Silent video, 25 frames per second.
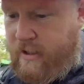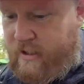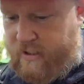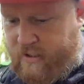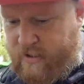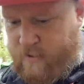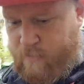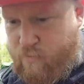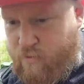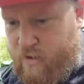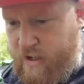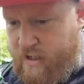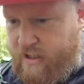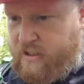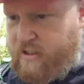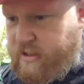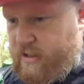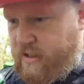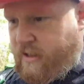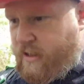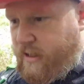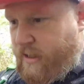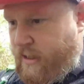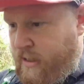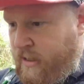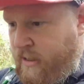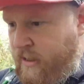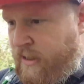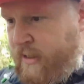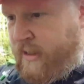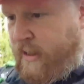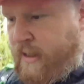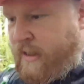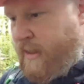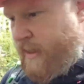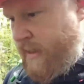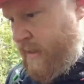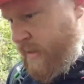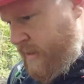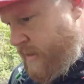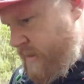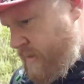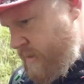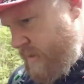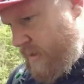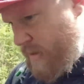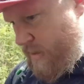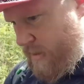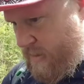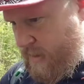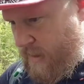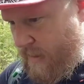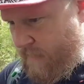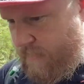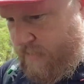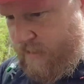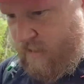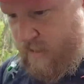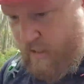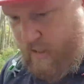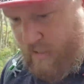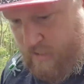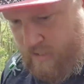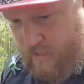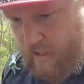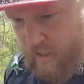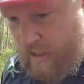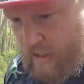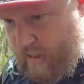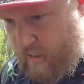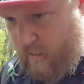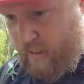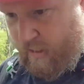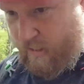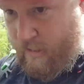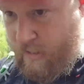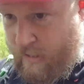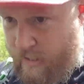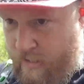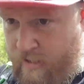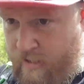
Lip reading: suppress the sort of 17ish kilo